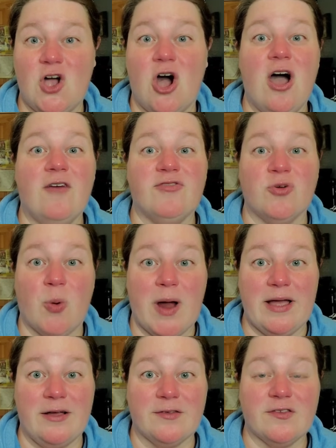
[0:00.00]
off the
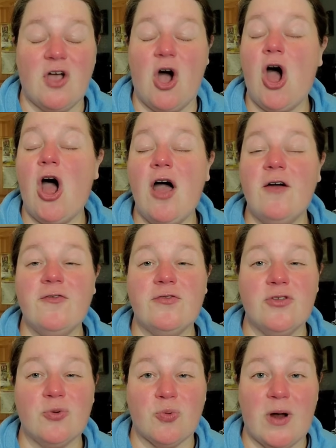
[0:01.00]
rails, off
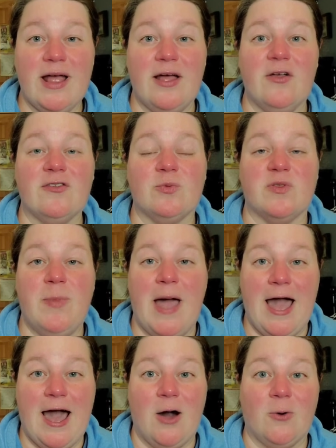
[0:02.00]
the rails with
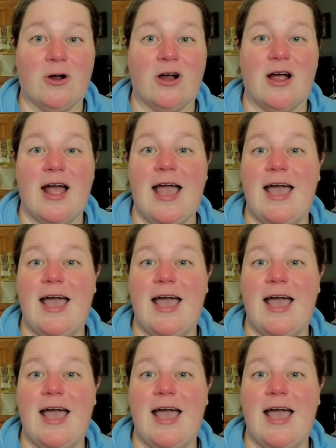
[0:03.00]
power.